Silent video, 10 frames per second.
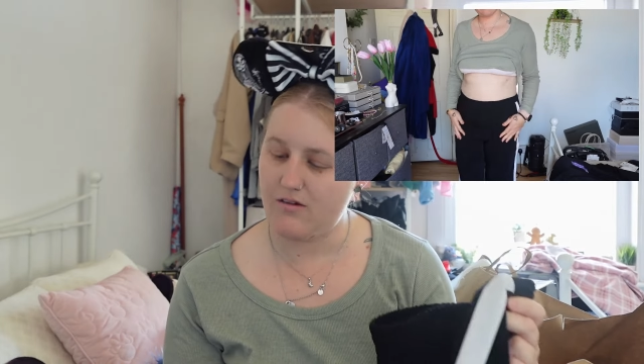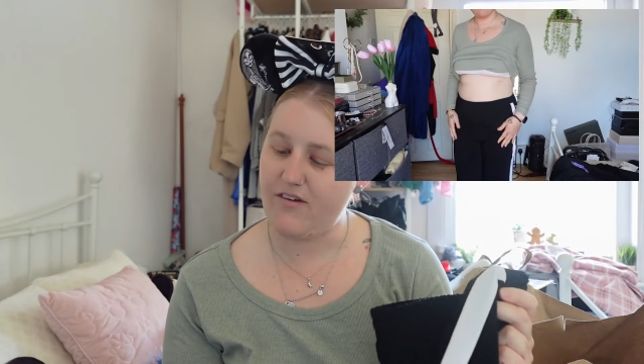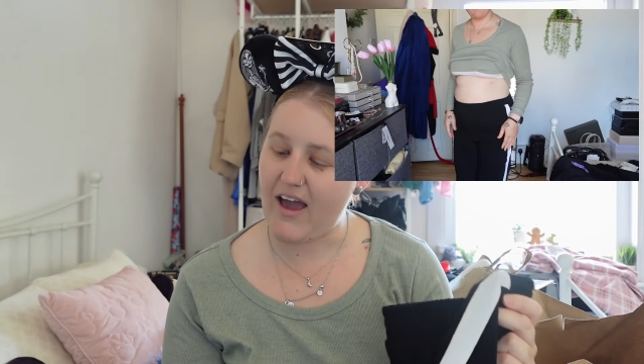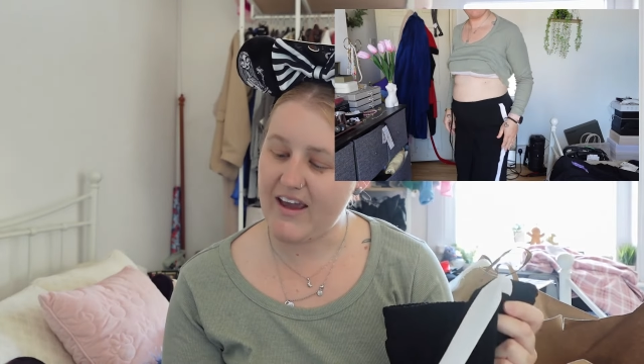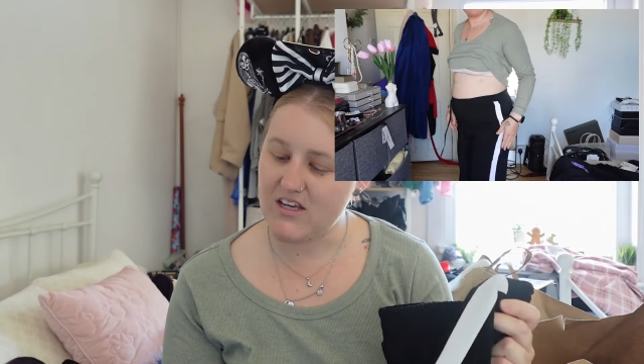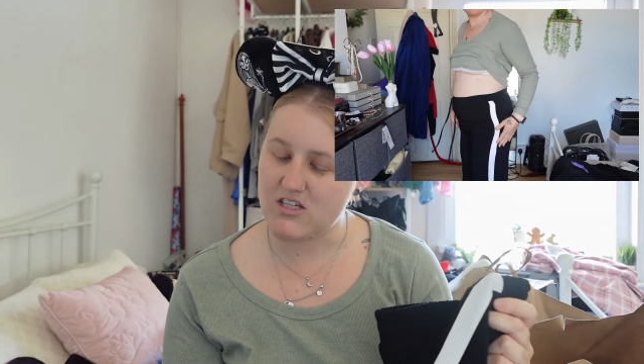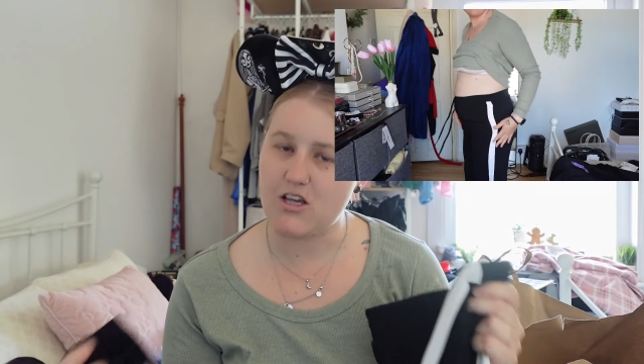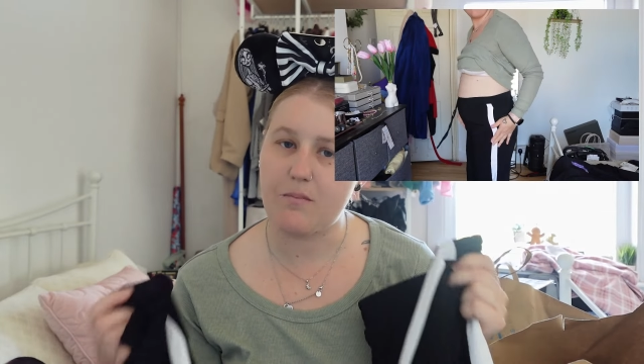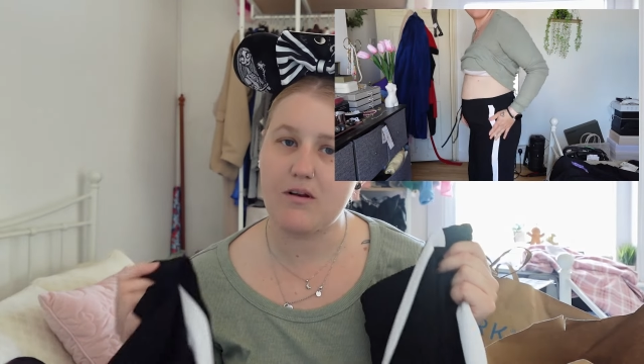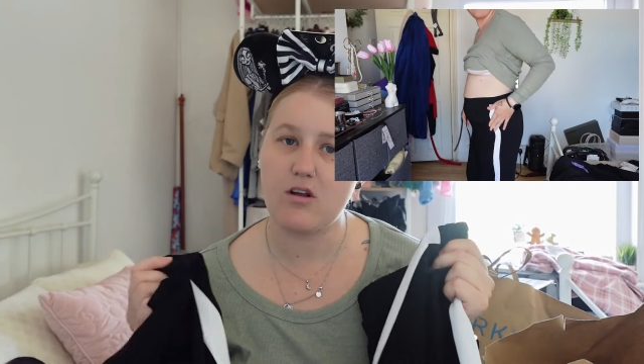for ages.
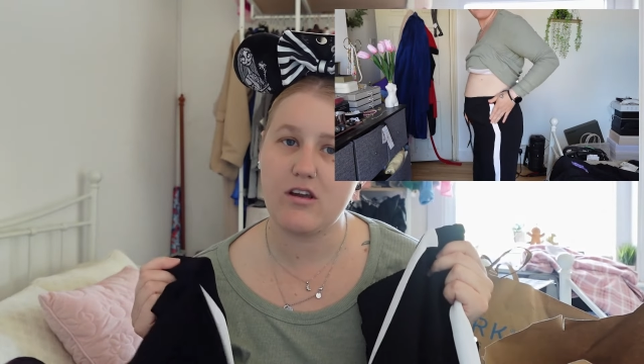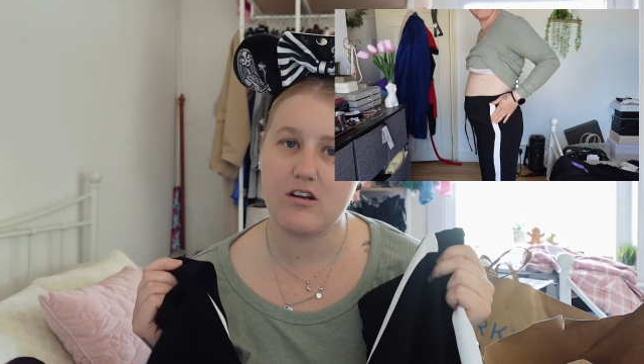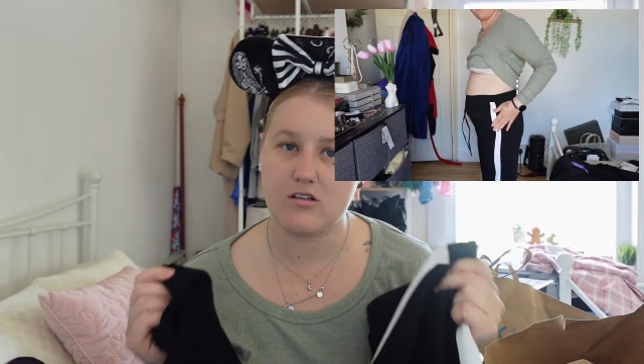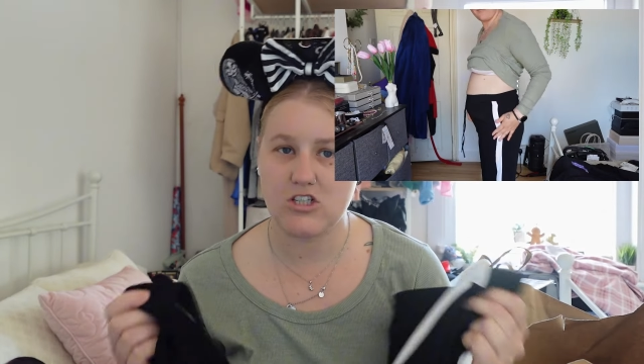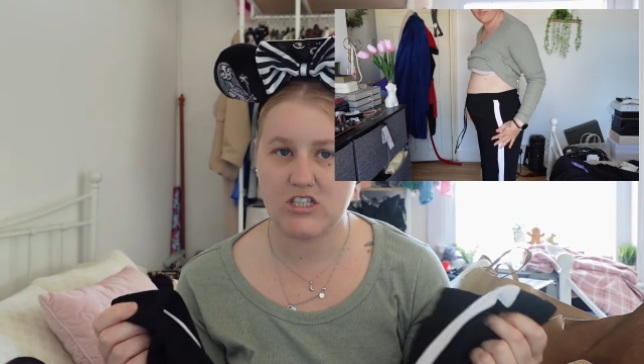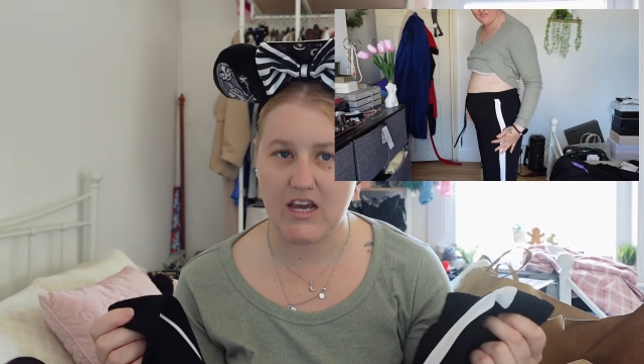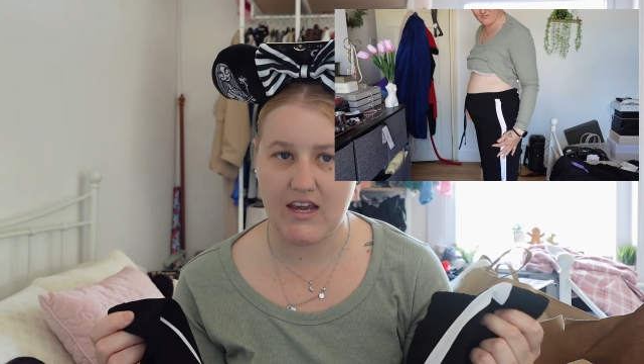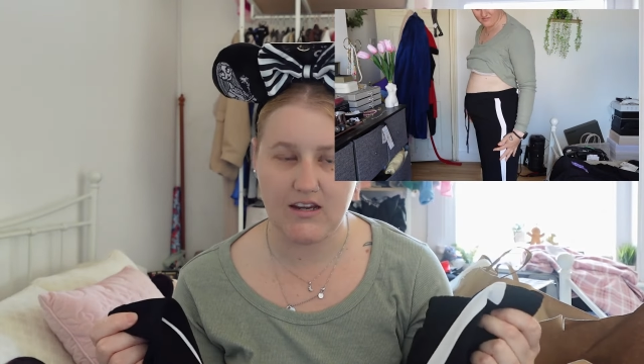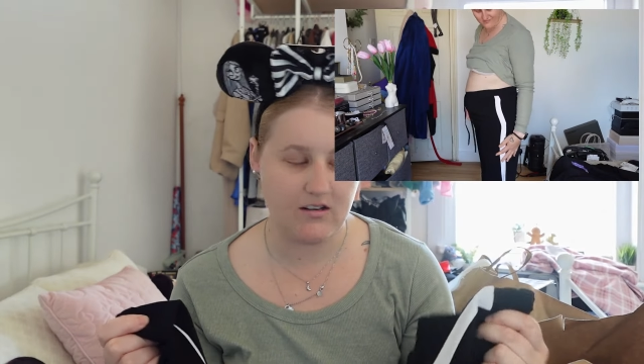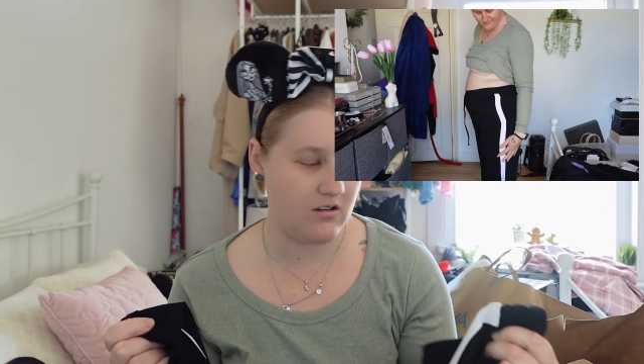I've been looking on
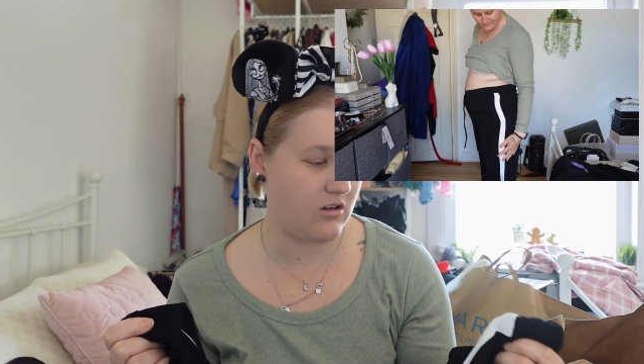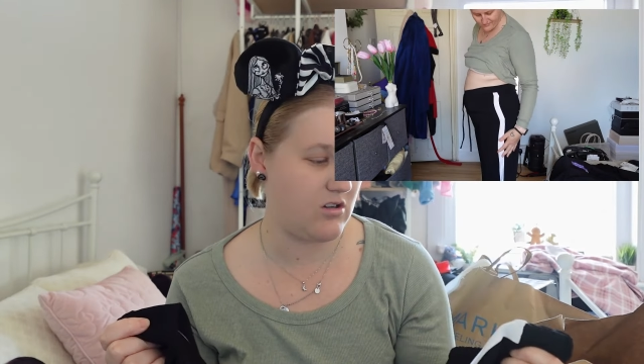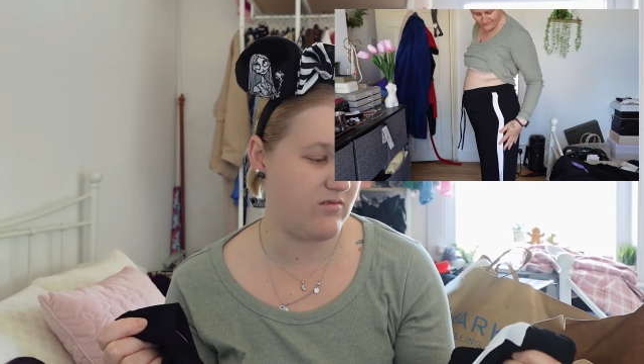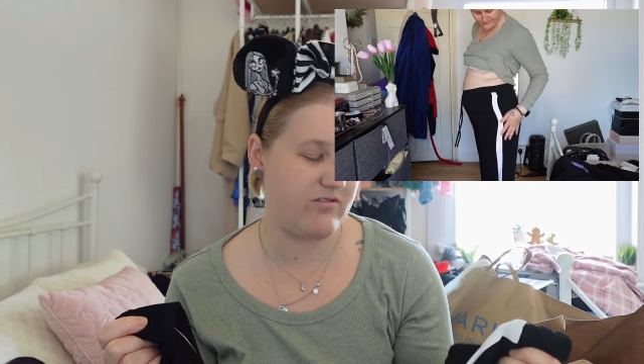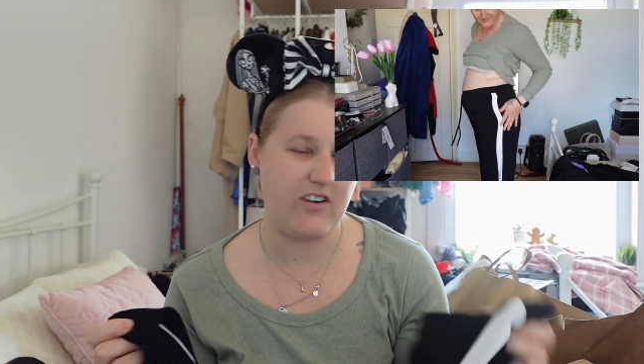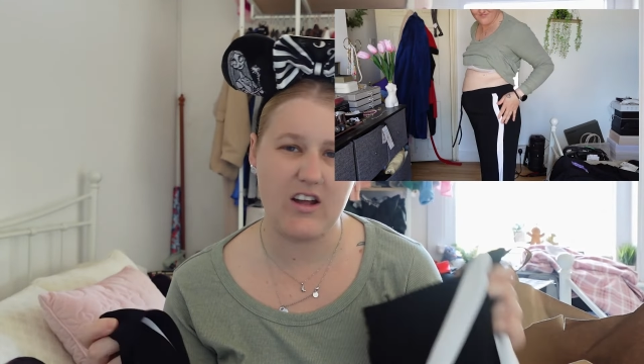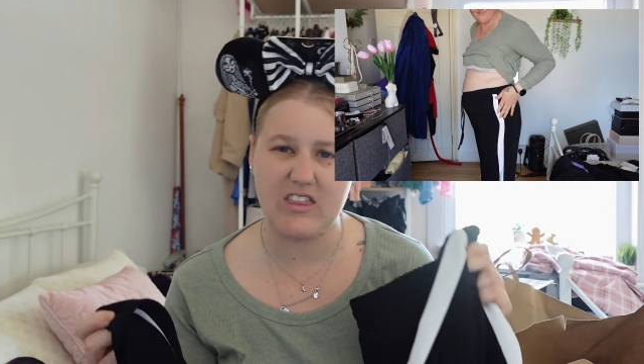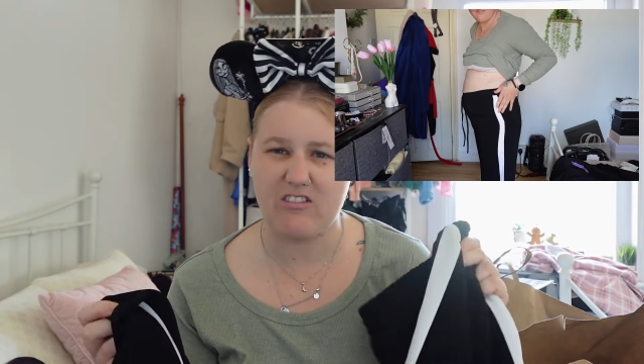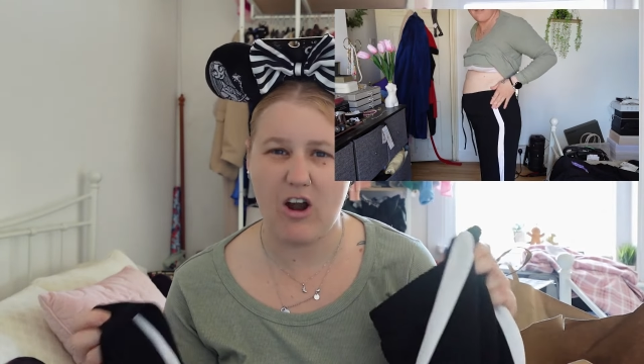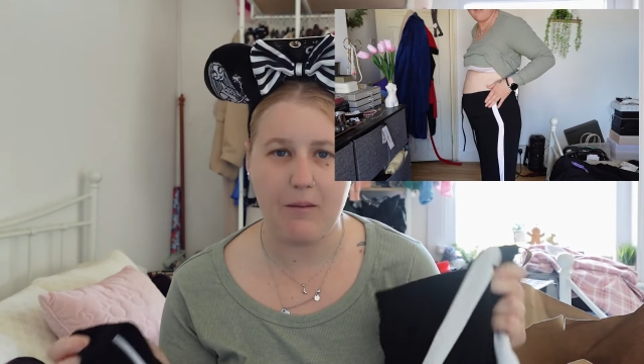Shein and I couldn't find
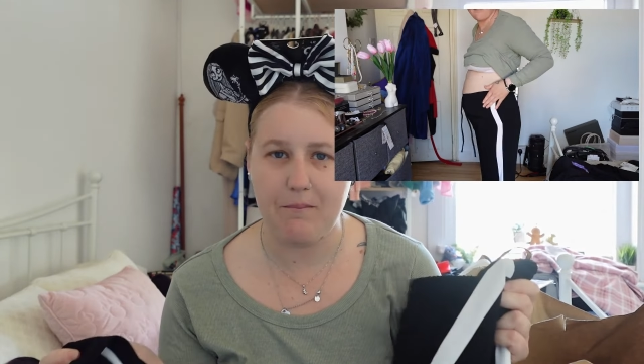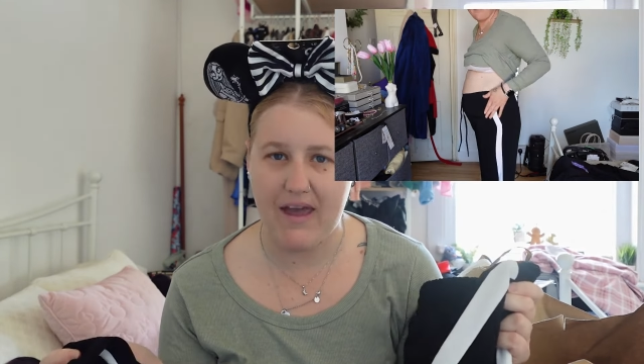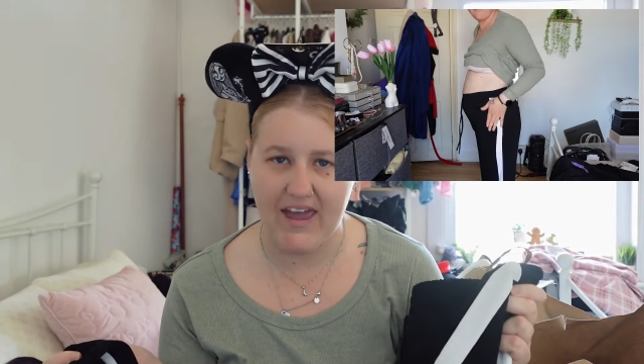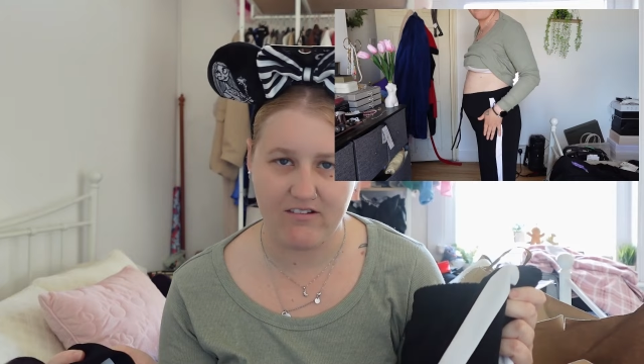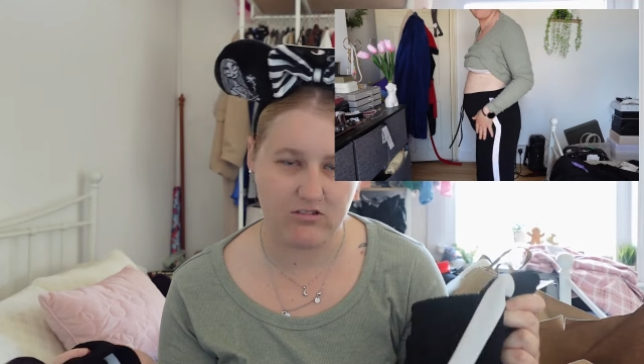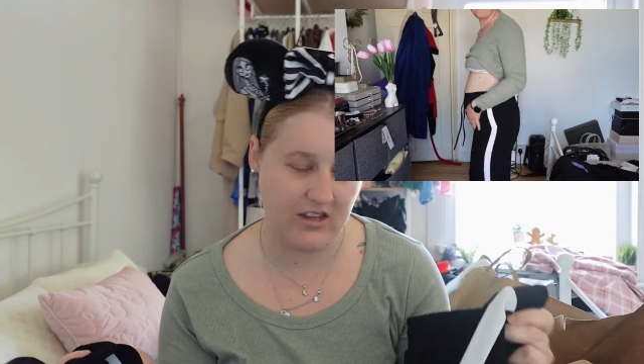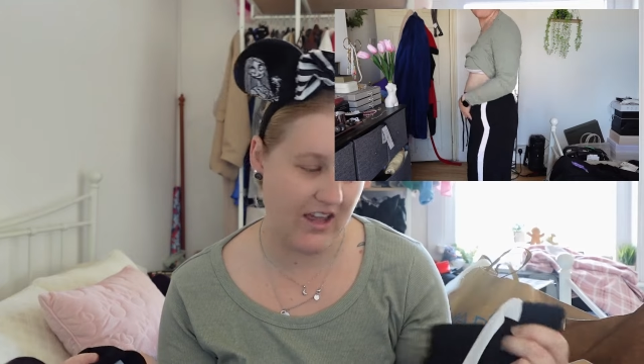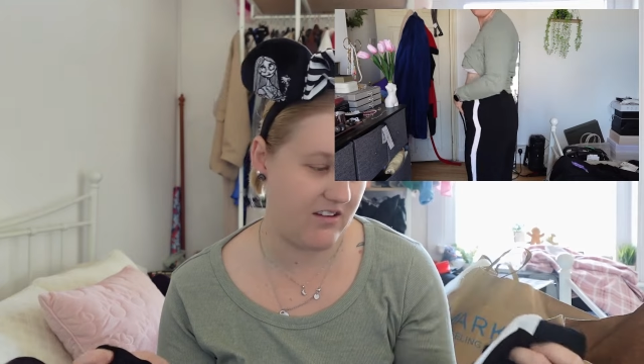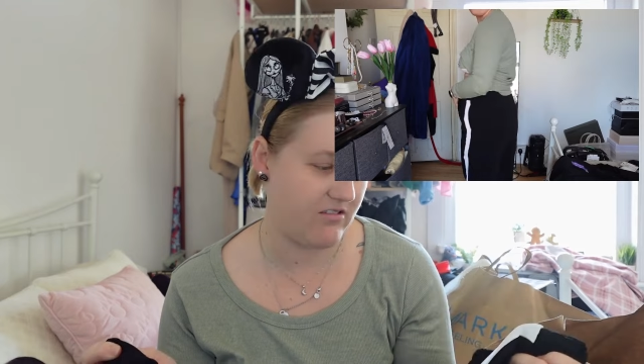the right pair on there.